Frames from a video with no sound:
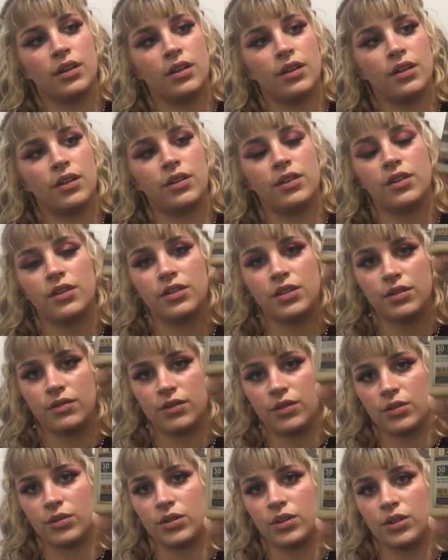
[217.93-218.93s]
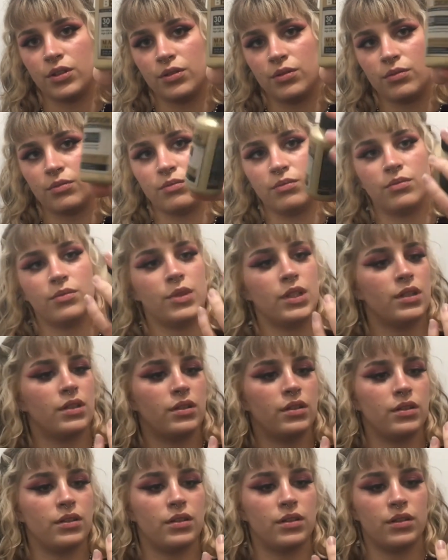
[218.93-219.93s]
30 volume
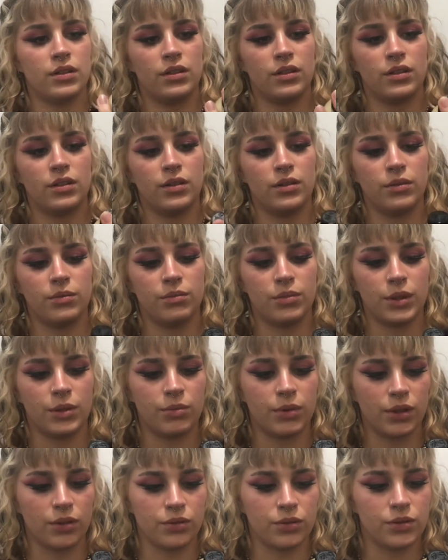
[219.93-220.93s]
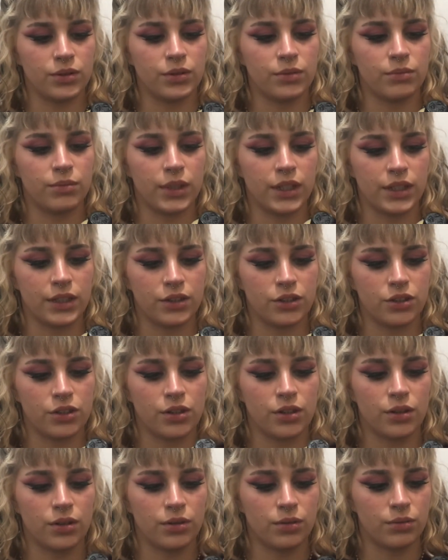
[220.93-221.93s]
Be Blonde bleach,
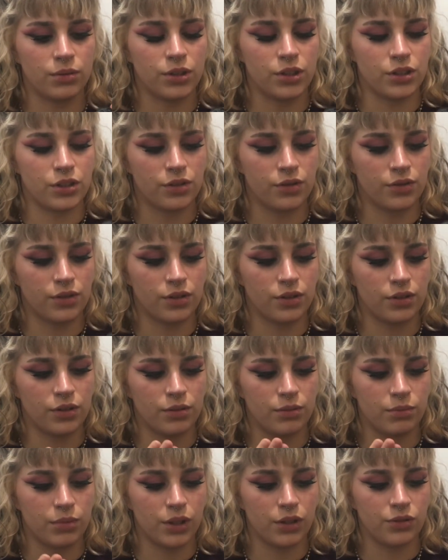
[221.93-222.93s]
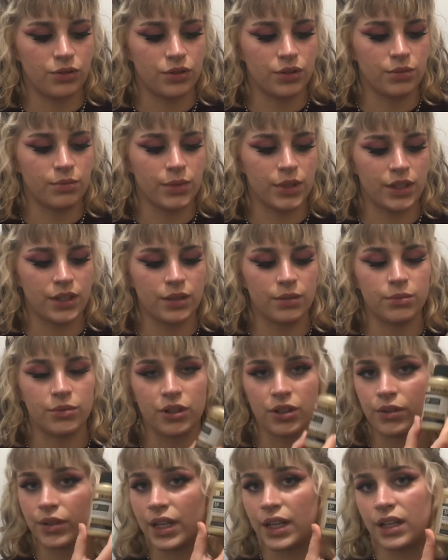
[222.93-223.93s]
which is for blonde to medium
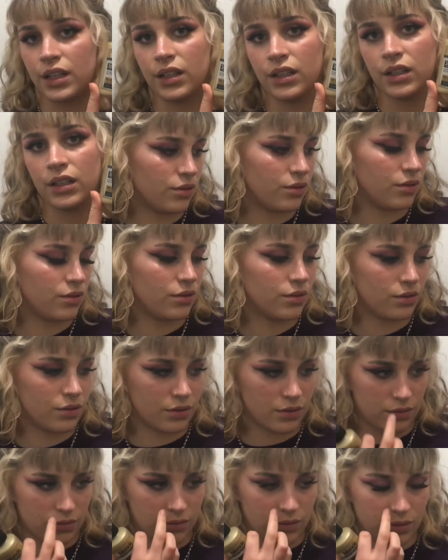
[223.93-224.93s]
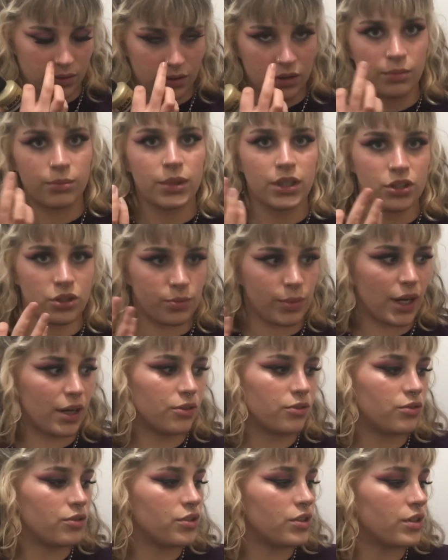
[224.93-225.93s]
brown hair. The bleach
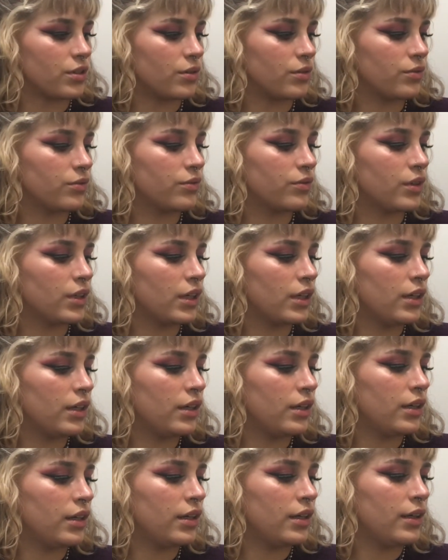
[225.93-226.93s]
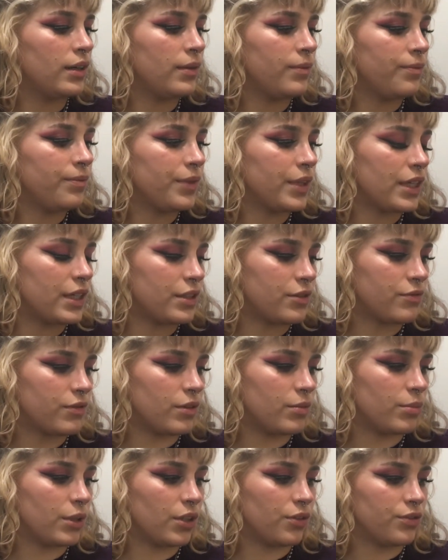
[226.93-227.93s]
powder itself is for
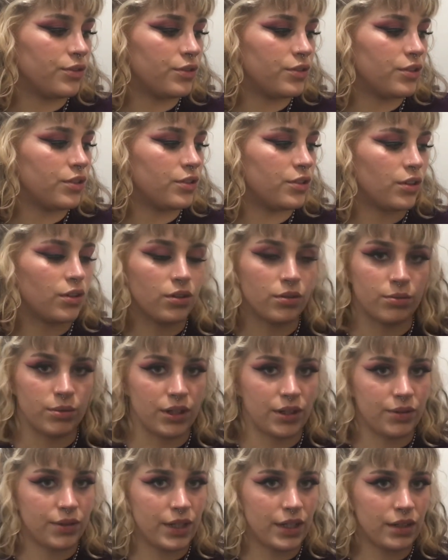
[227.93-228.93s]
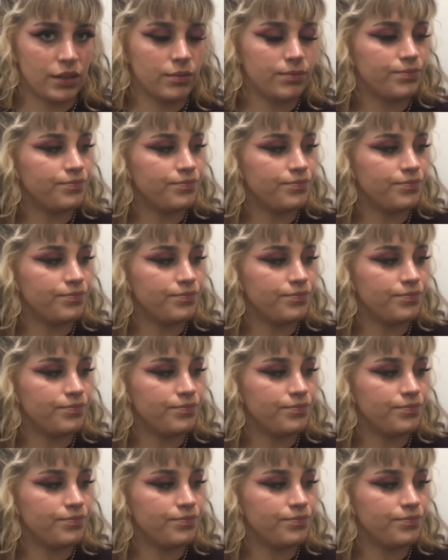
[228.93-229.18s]
blonde to dark brown hair.